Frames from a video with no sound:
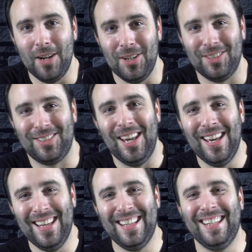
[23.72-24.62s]
Not
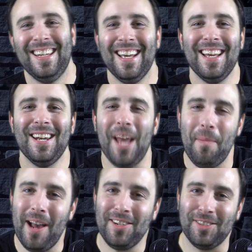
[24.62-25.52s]
just,
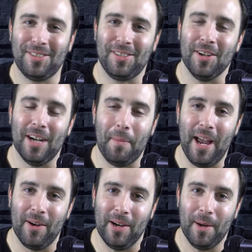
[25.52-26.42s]
I'm not just stern,
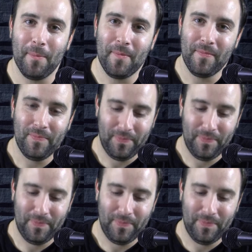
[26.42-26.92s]
I'm angry.